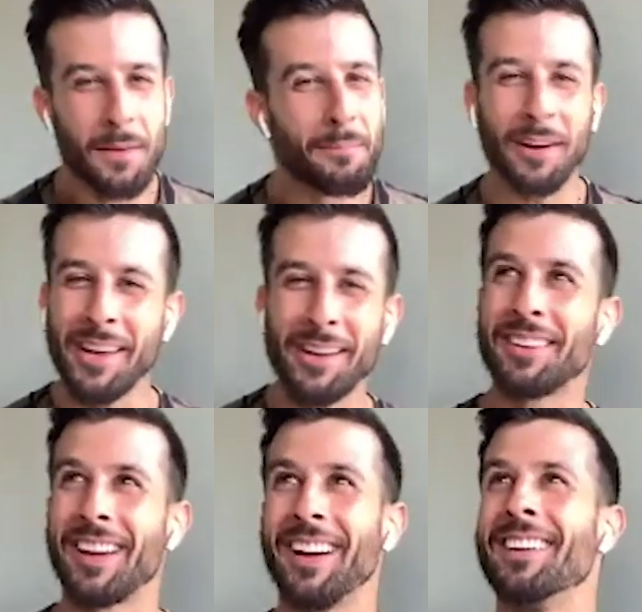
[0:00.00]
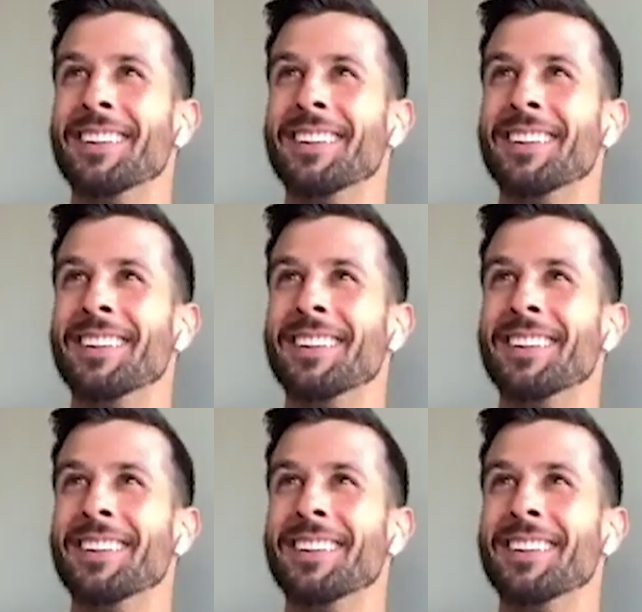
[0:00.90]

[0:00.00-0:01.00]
but you don't care.